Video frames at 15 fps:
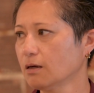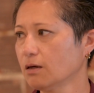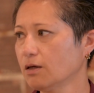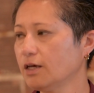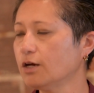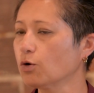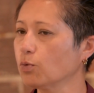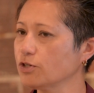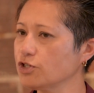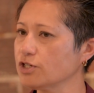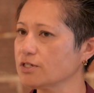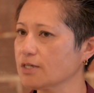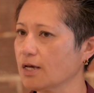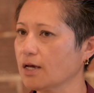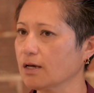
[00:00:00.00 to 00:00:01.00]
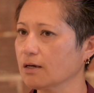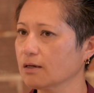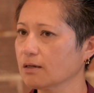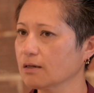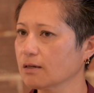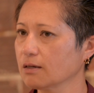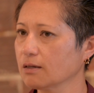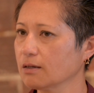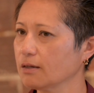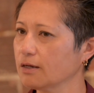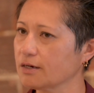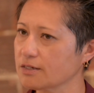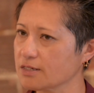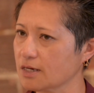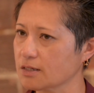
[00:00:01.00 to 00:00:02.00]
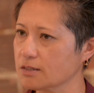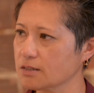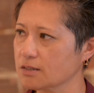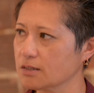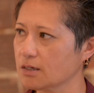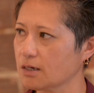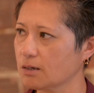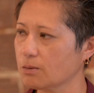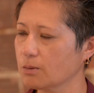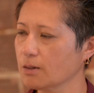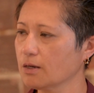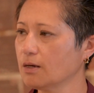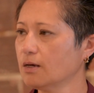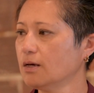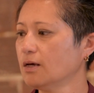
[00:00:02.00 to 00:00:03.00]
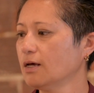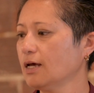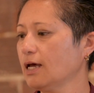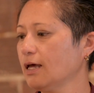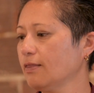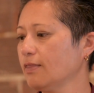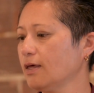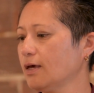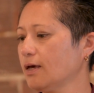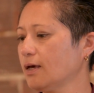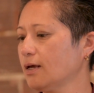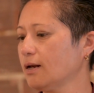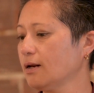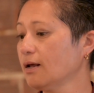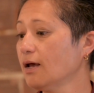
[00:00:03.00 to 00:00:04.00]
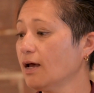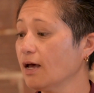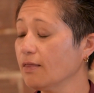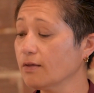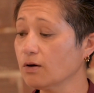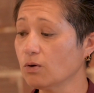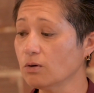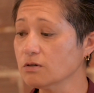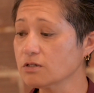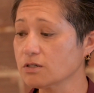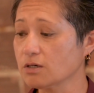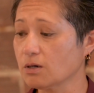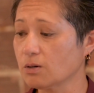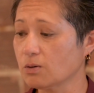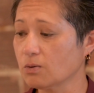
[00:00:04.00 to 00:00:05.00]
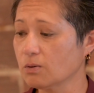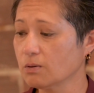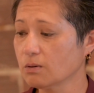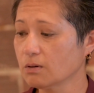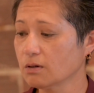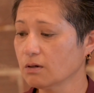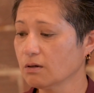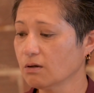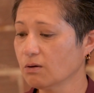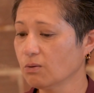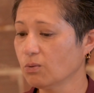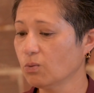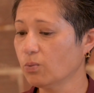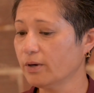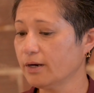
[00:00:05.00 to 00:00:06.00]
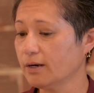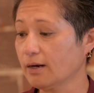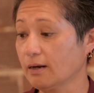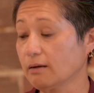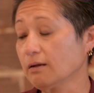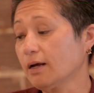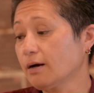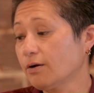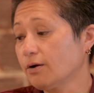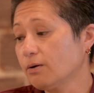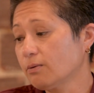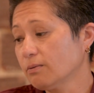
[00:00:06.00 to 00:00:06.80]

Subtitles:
hear what she's saying in a sense, And then also when, I don't know,